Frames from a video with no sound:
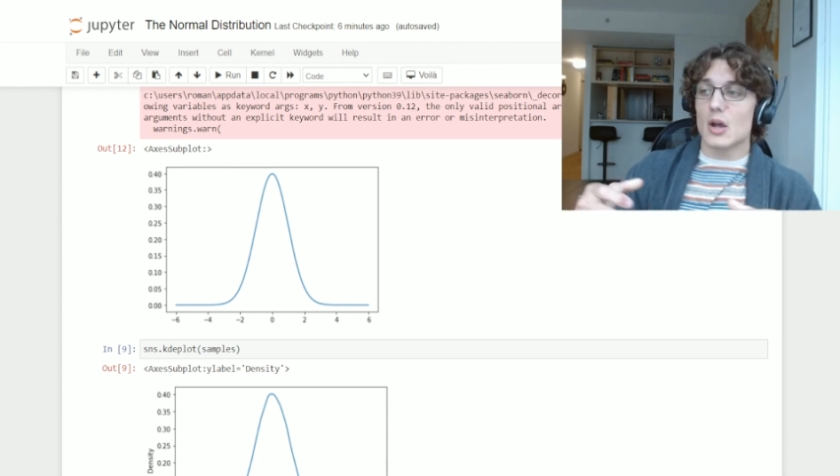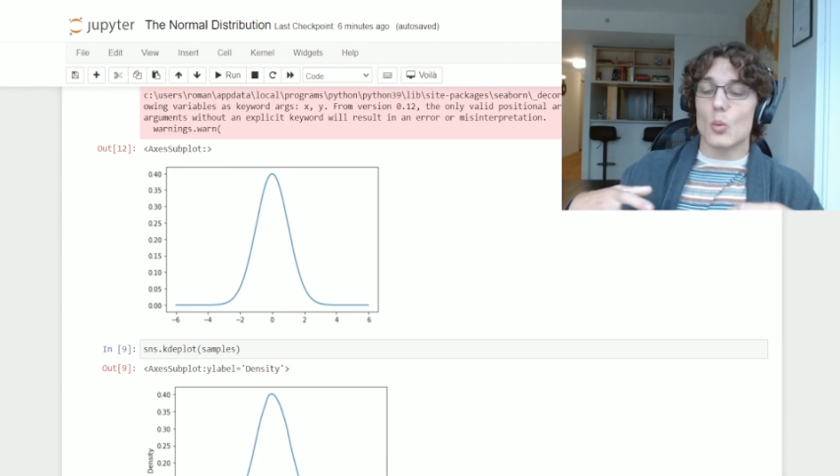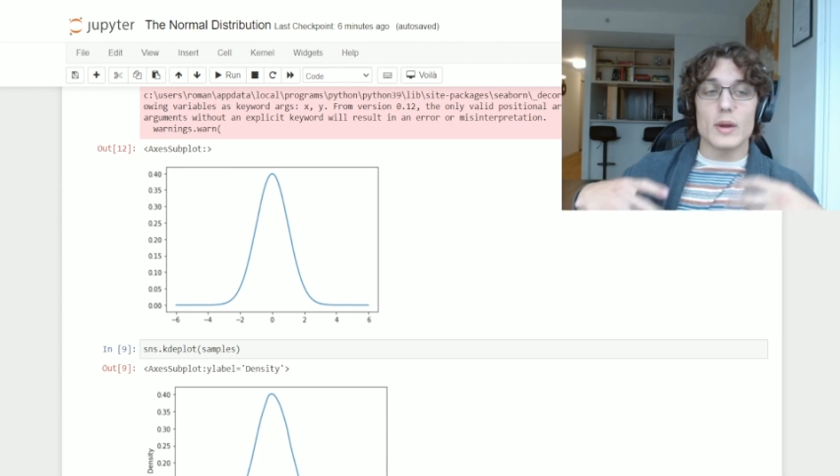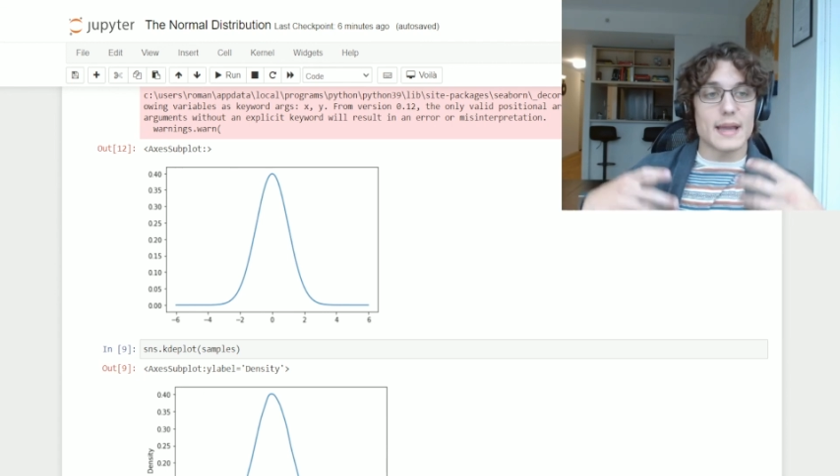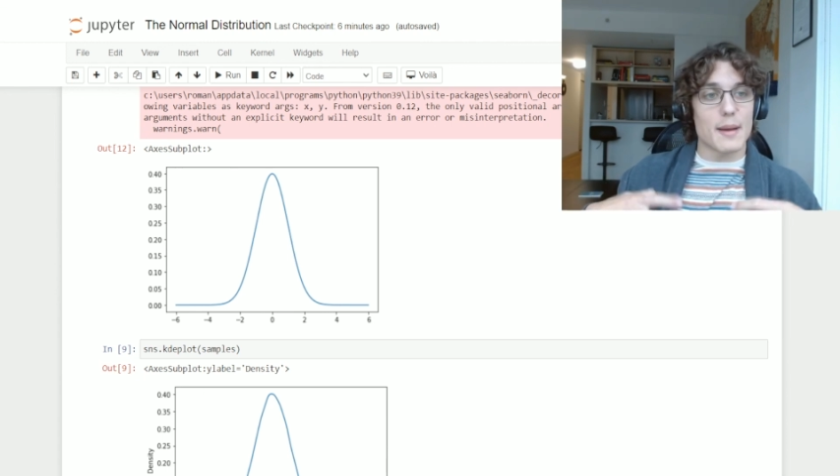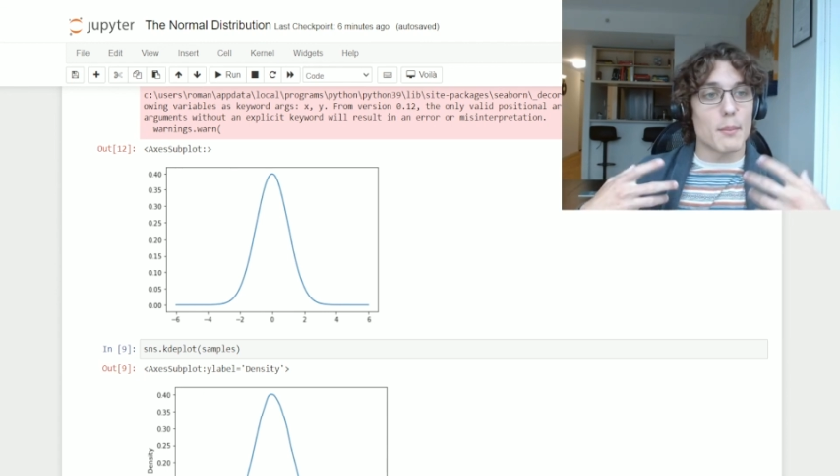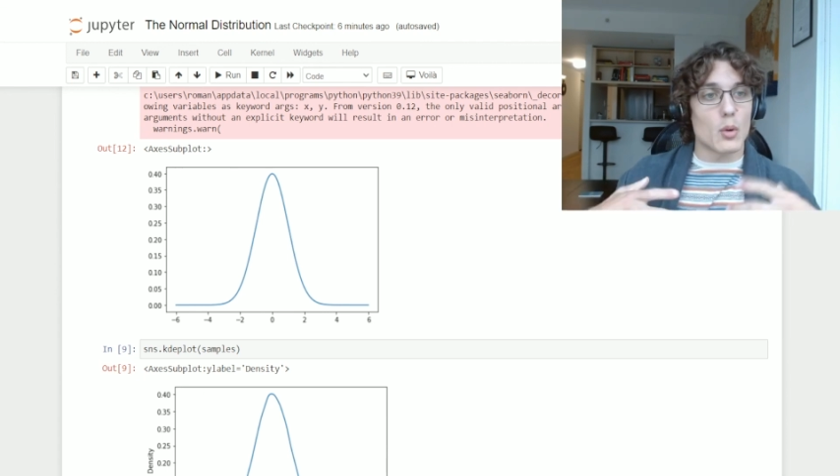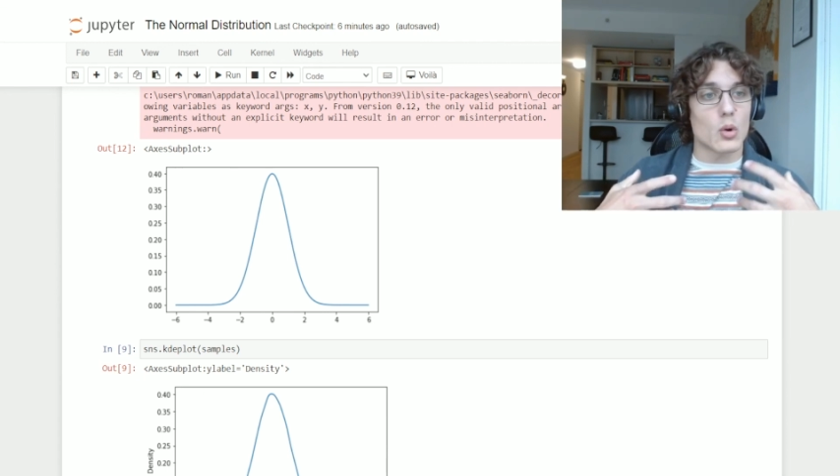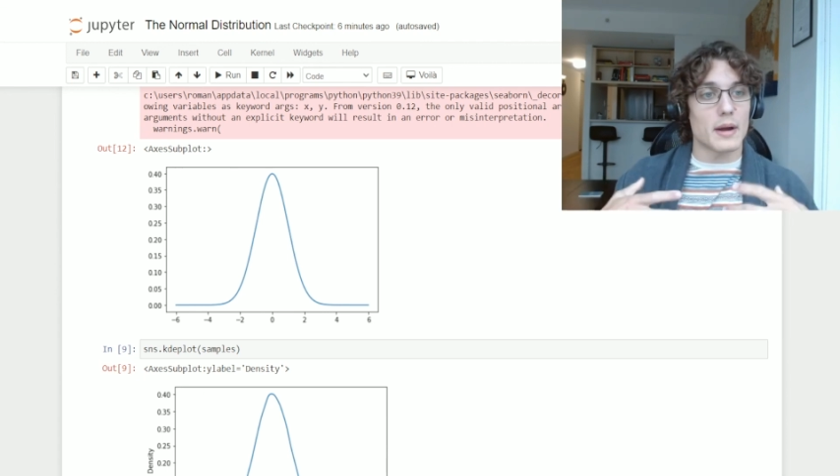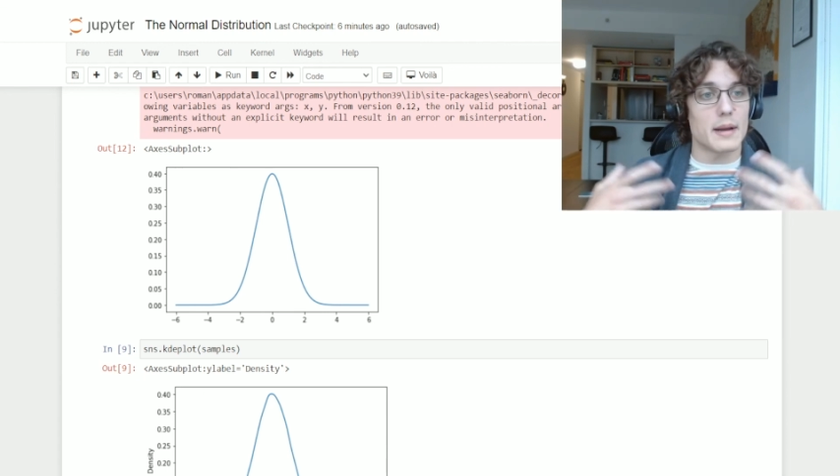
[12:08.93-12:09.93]
we get
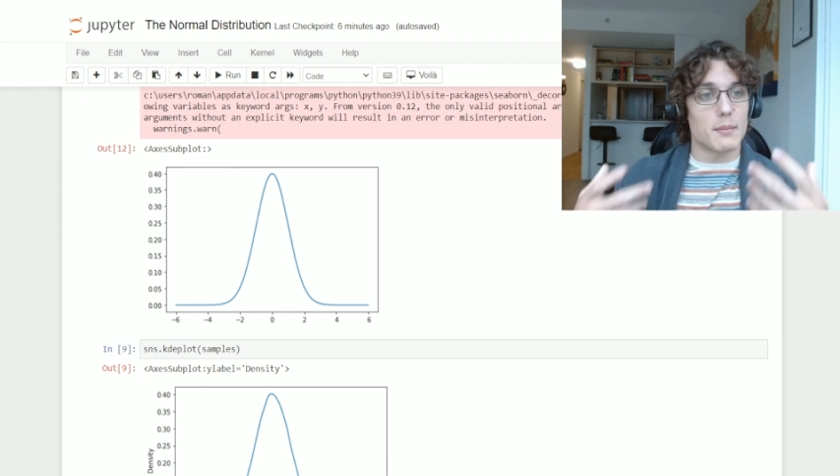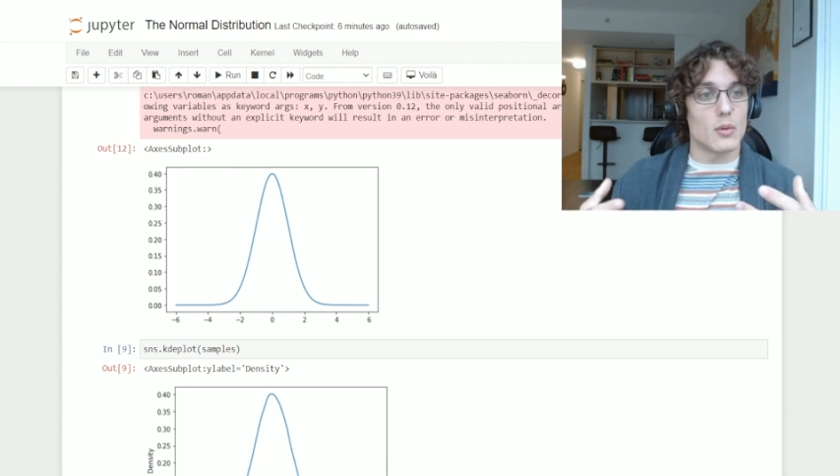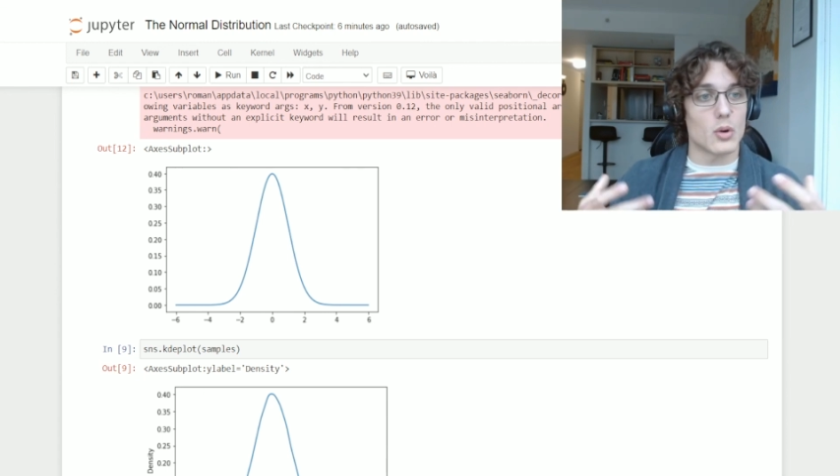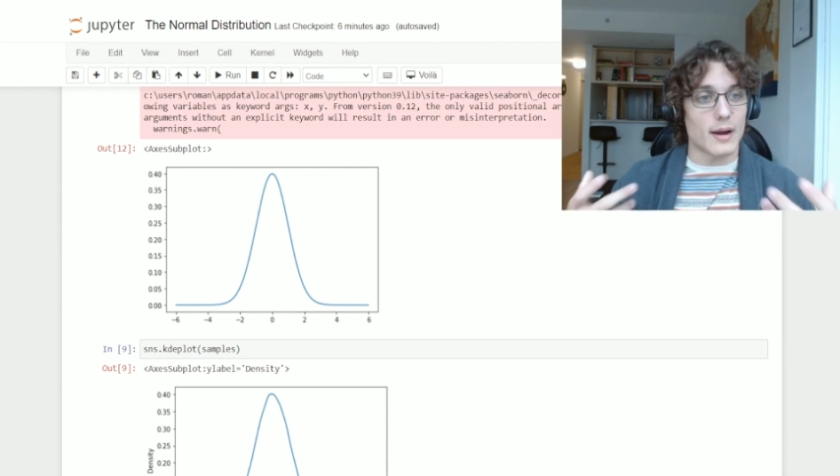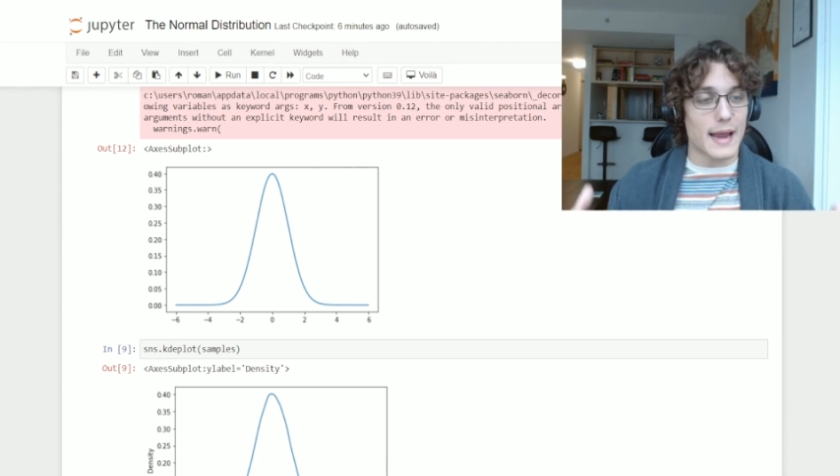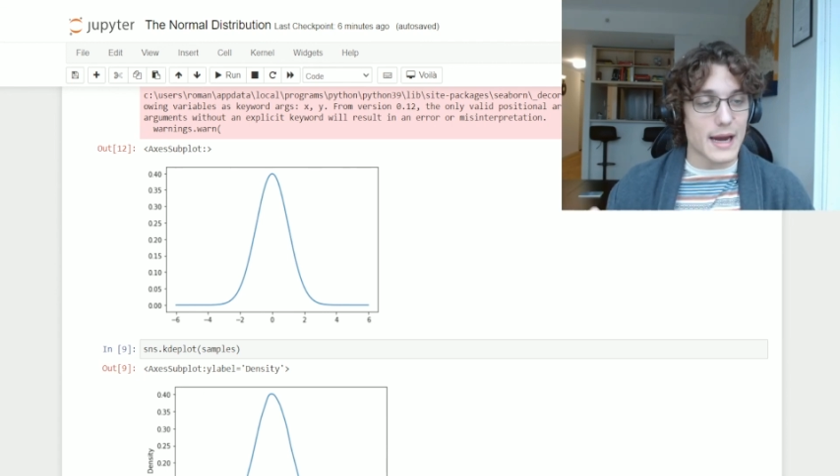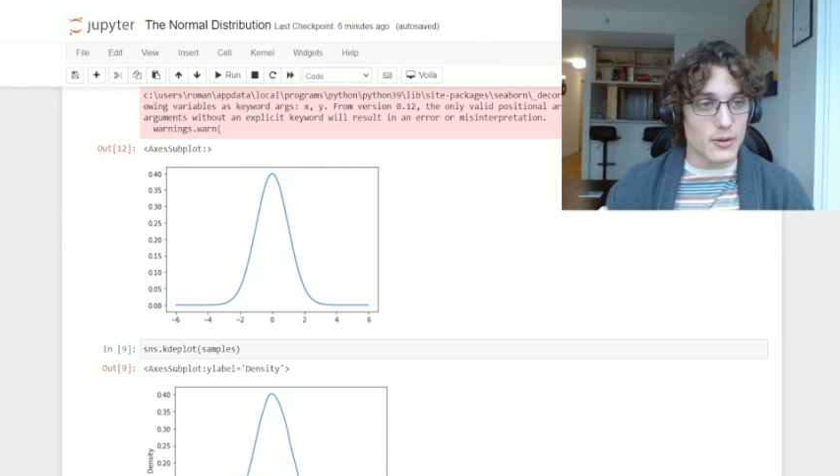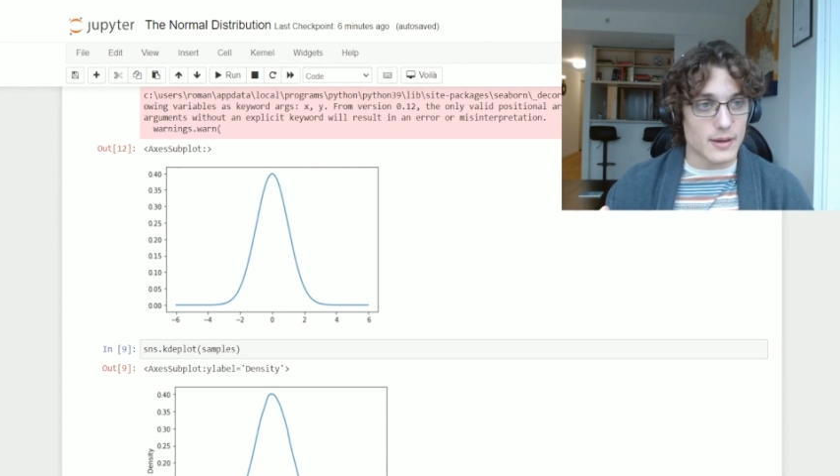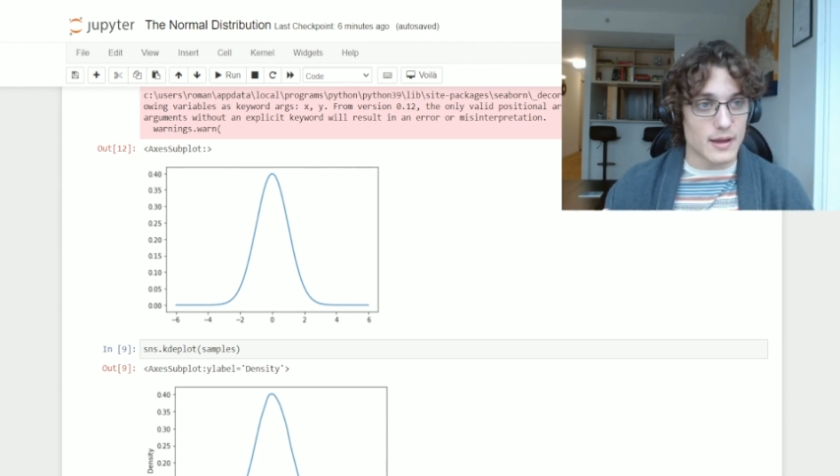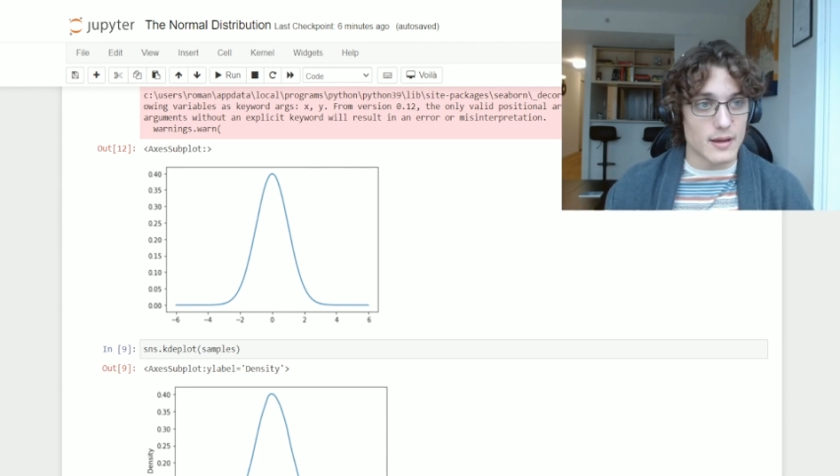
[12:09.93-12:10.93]
more and more
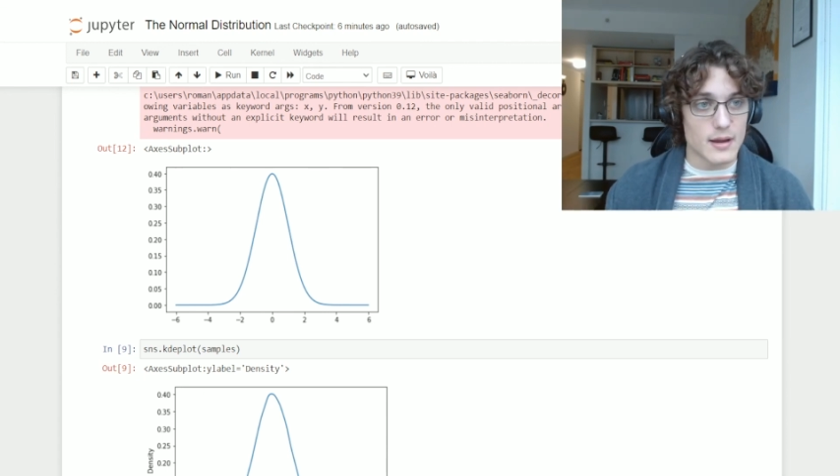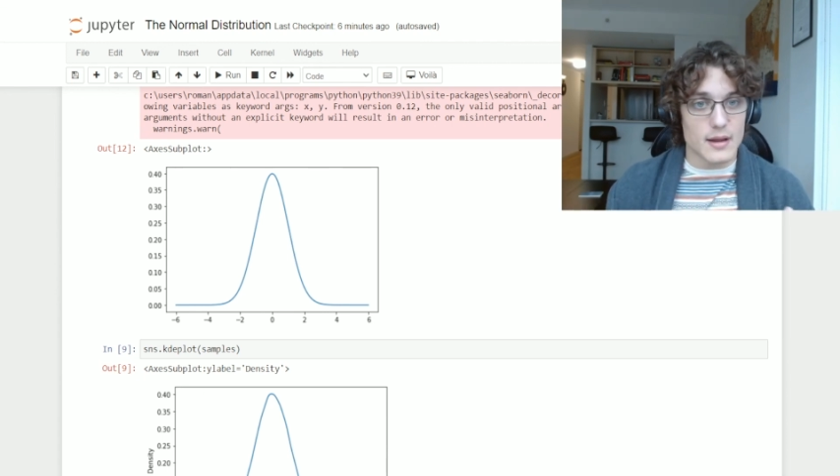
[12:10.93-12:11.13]
area